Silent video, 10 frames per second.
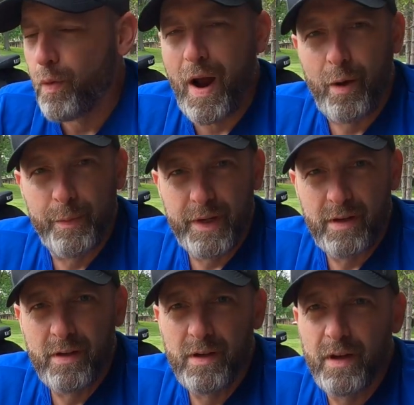around
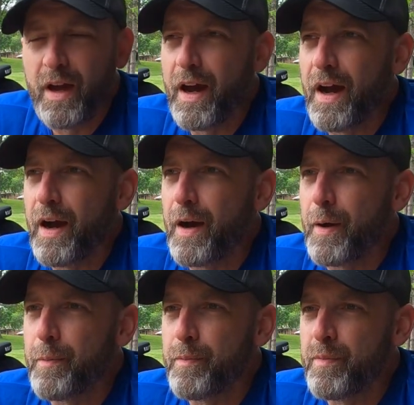me.
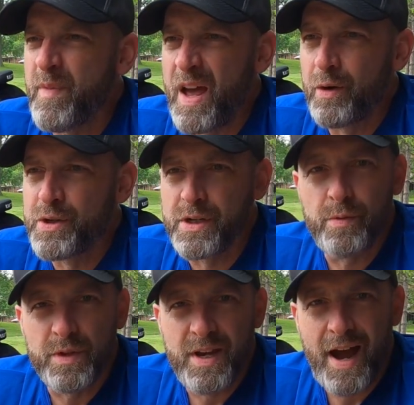Energy
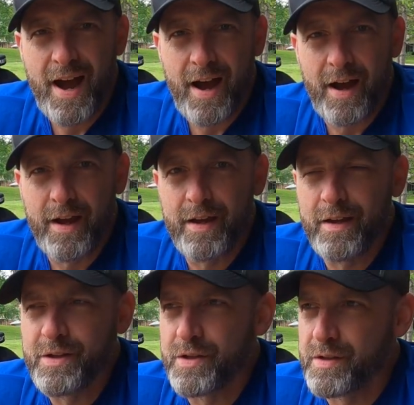was high.